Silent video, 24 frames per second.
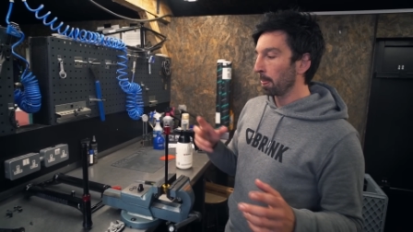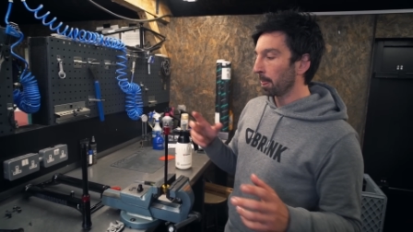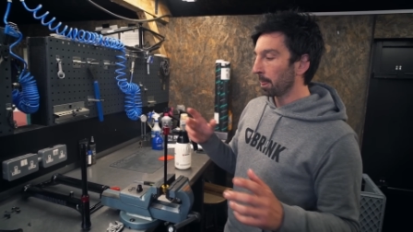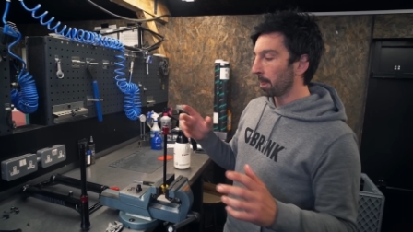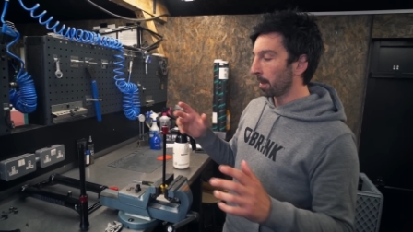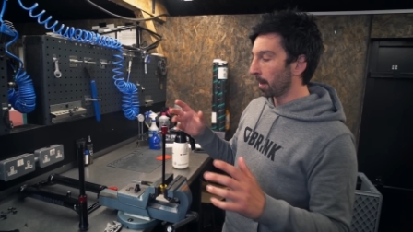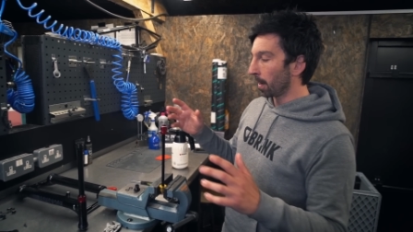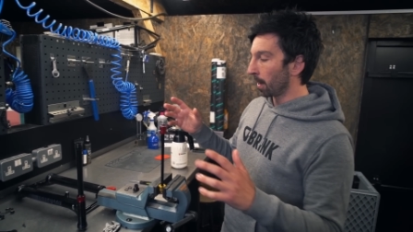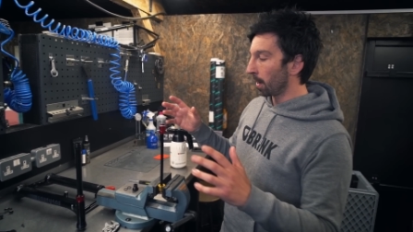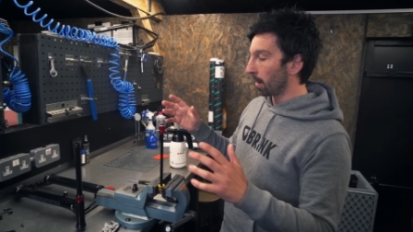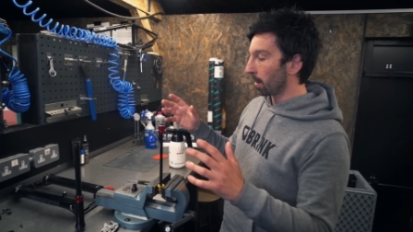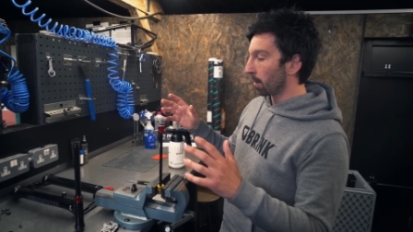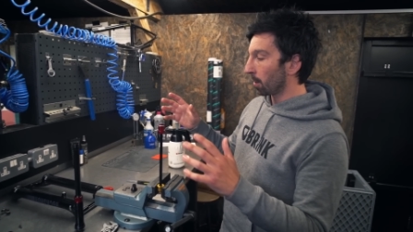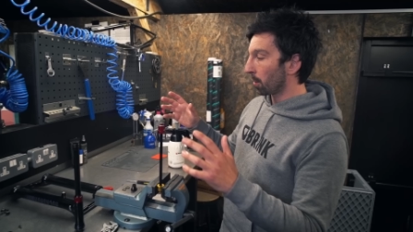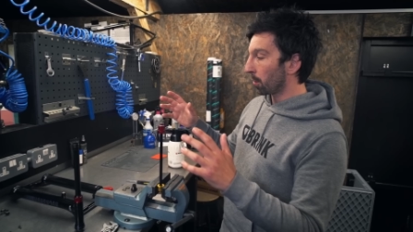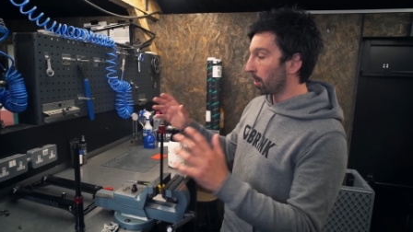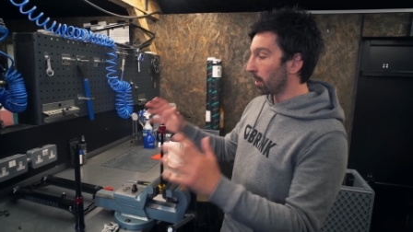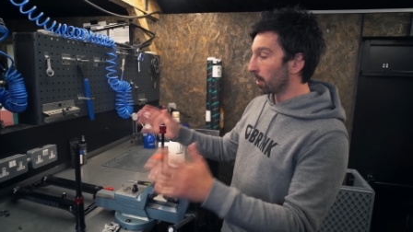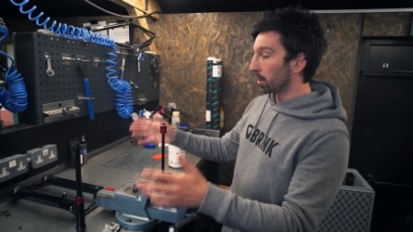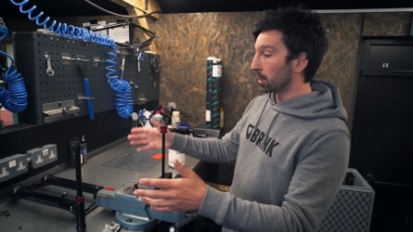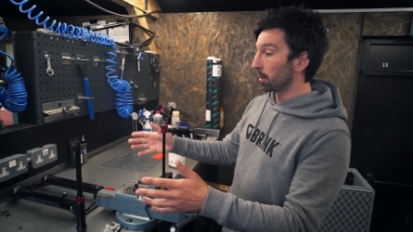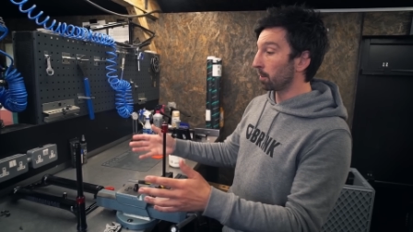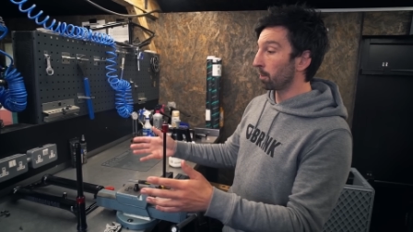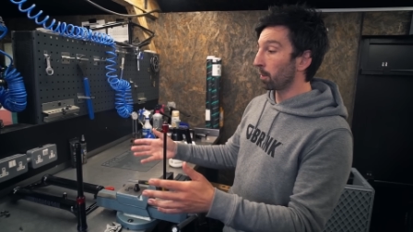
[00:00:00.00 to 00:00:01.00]
The
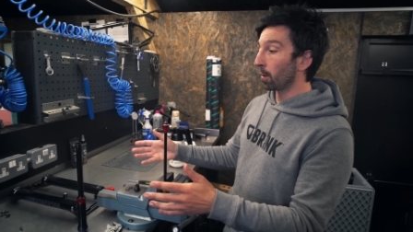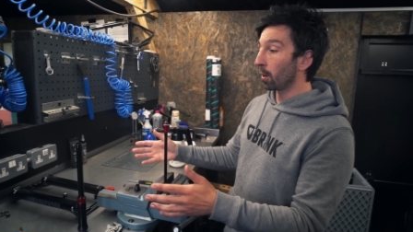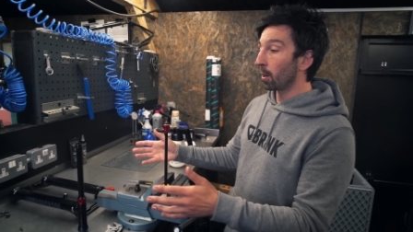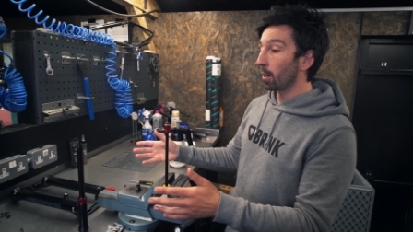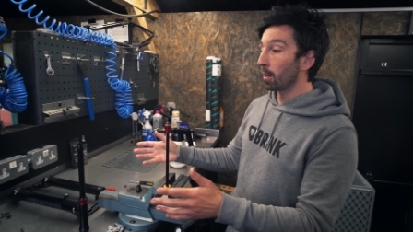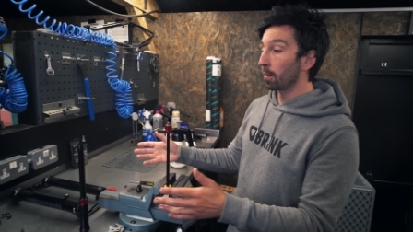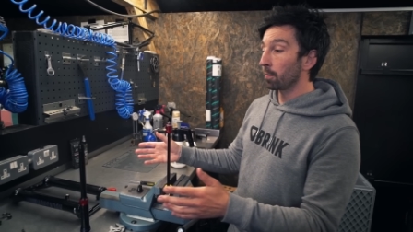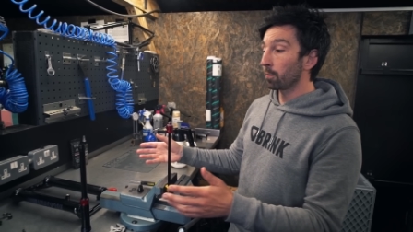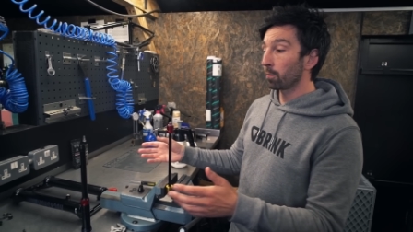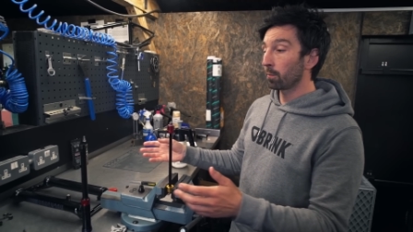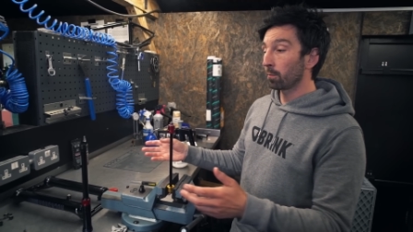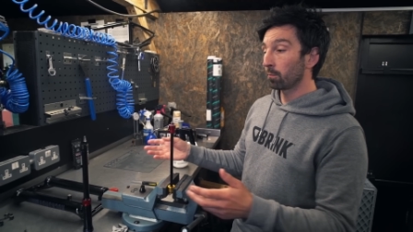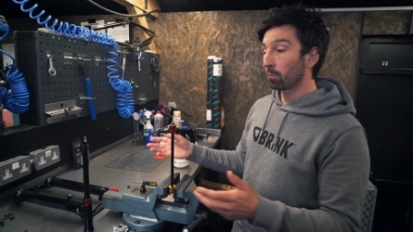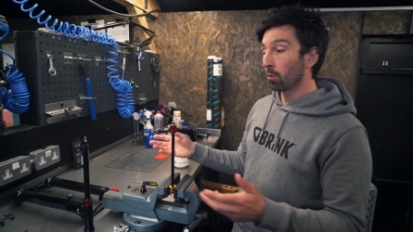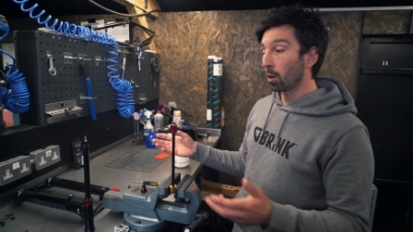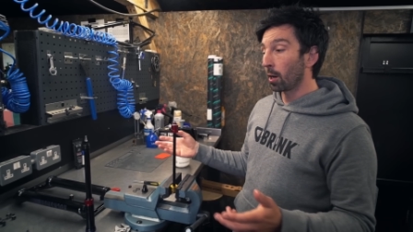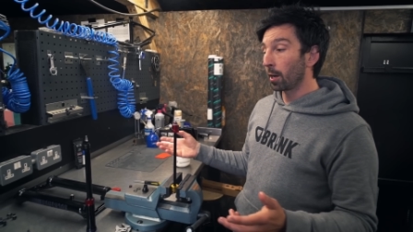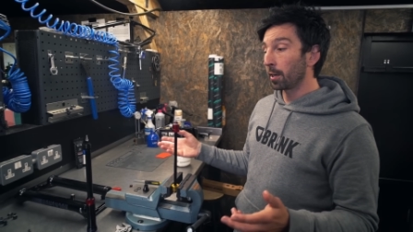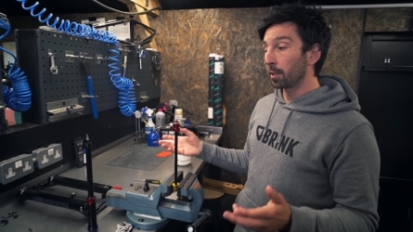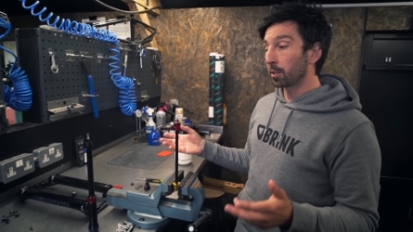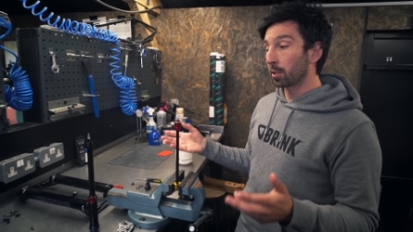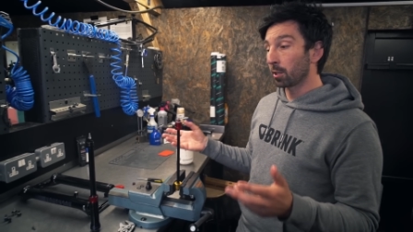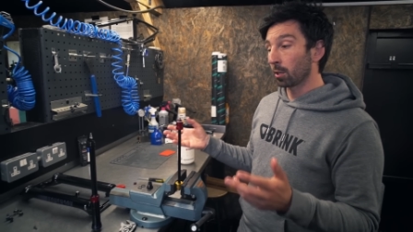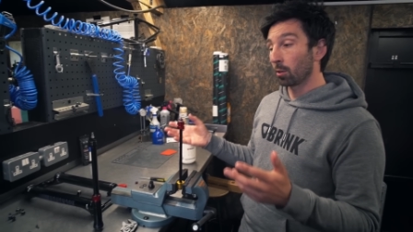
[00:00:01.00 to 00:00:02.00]
35
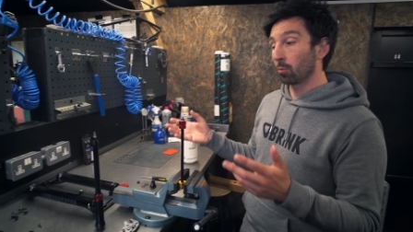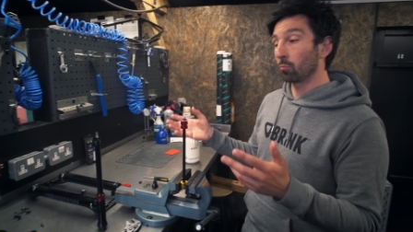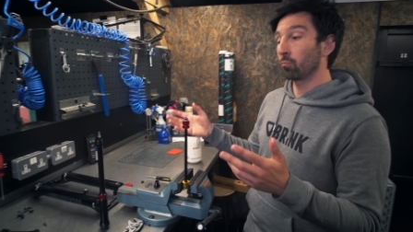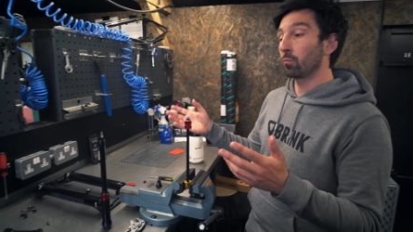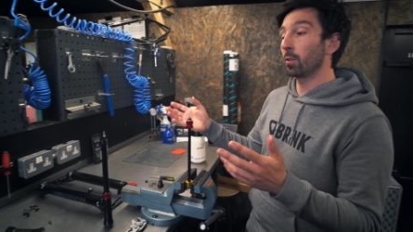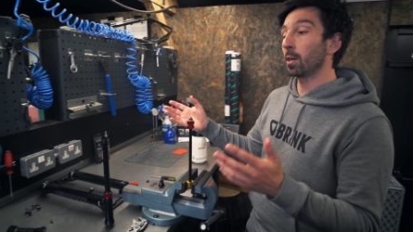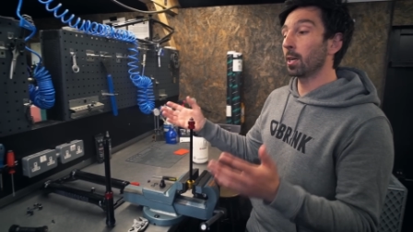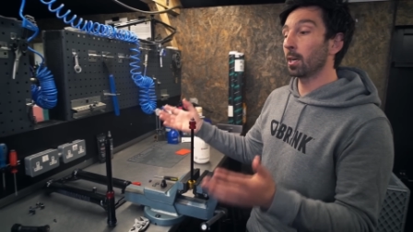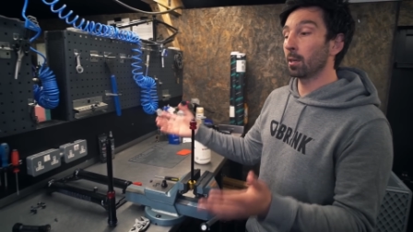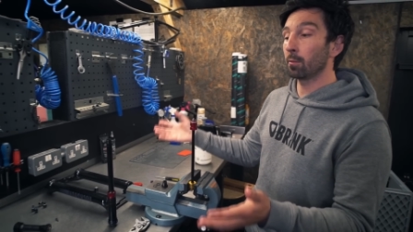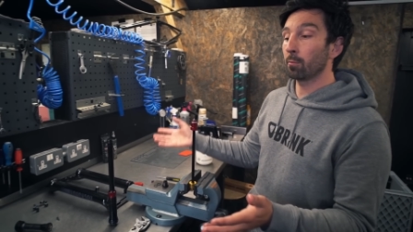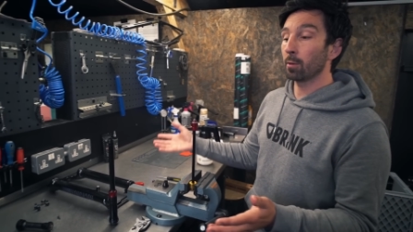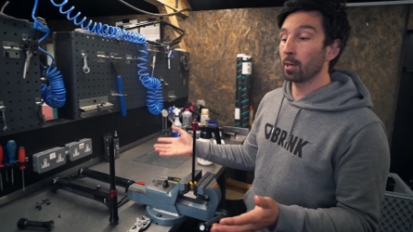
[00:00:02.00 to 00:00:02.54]
rides really,